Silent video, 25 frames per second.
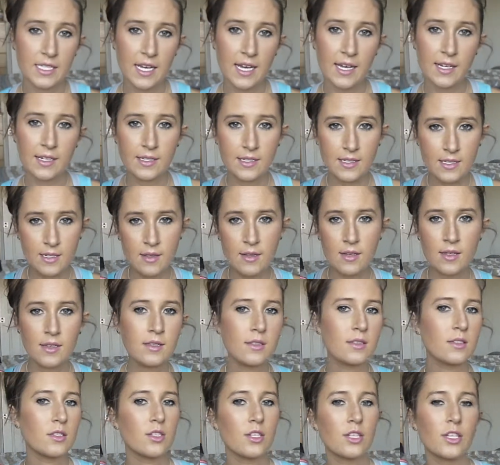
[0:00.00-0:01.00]
to add into
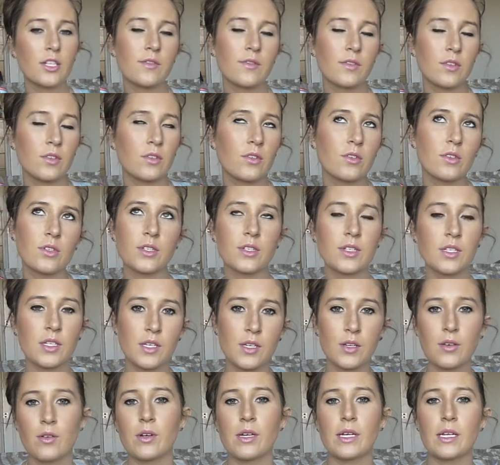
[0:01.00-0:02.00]
things. You don't even notice
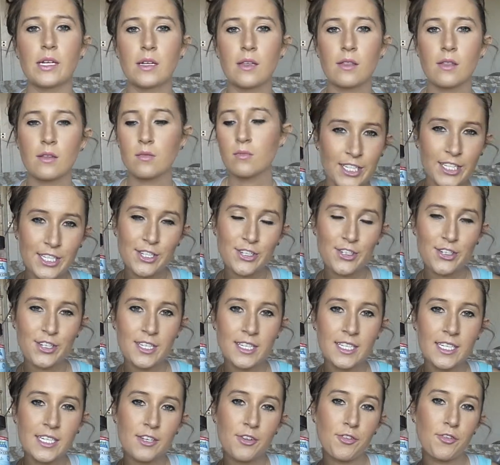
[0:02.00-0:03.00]
that you're eating them. An
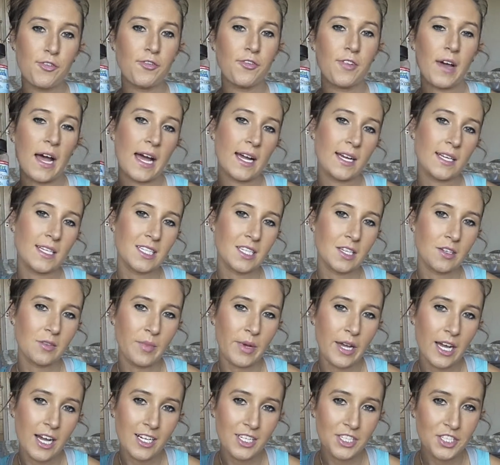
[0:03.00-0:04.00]
interesting fact
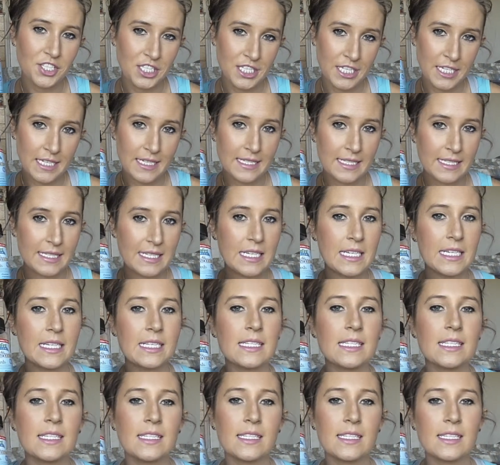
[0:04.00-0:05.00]
about chia
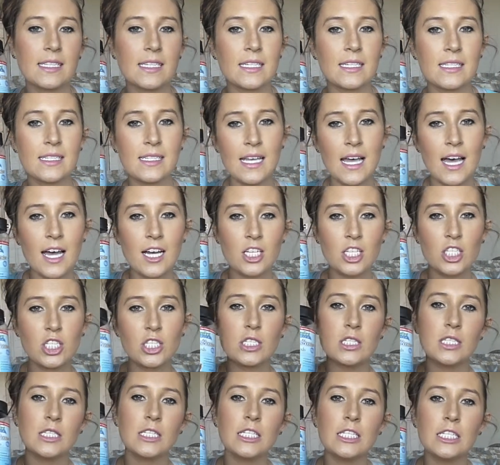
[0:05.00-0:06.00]
seeds is that it's
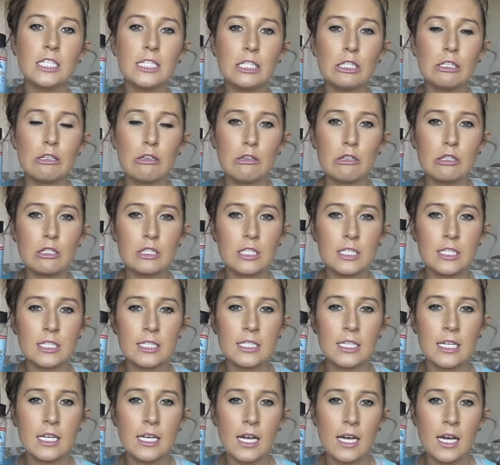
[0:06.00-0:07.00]
actually
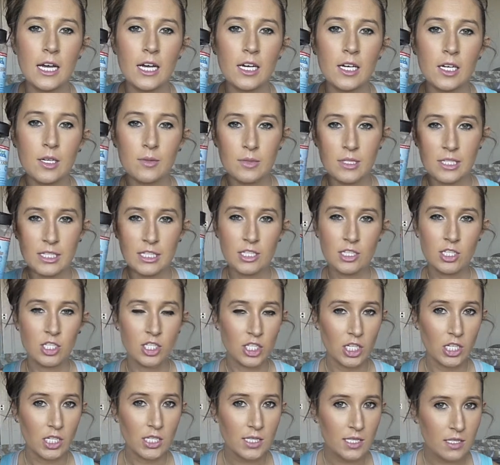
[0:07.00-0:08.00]
got, it's
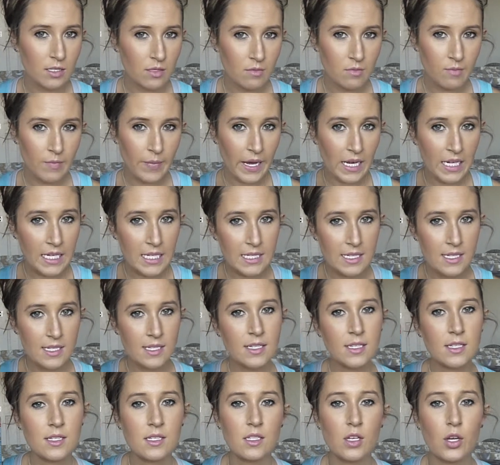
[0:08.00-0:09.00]

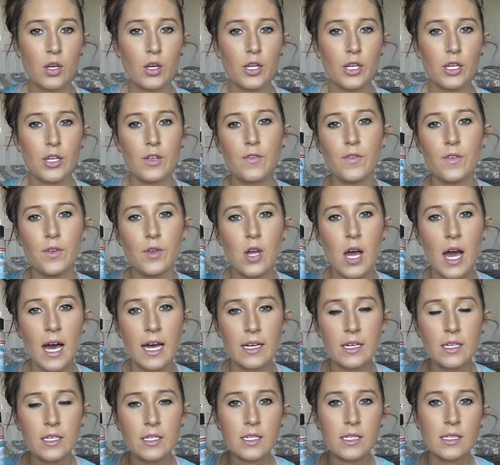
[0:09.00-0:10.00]
gelatin-based, so if you
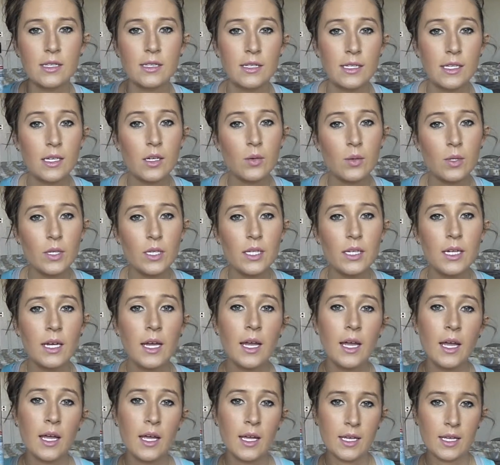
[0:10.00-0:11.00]
add it to liquid,
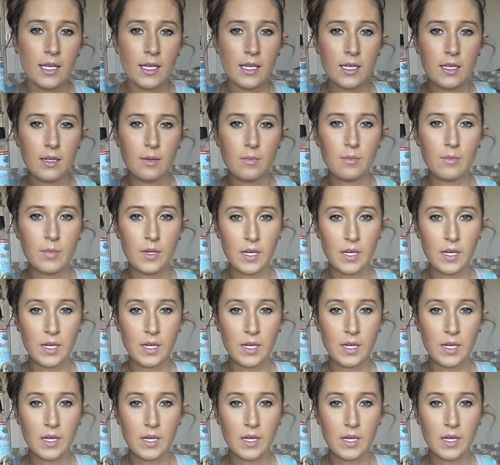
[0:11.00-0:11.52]
it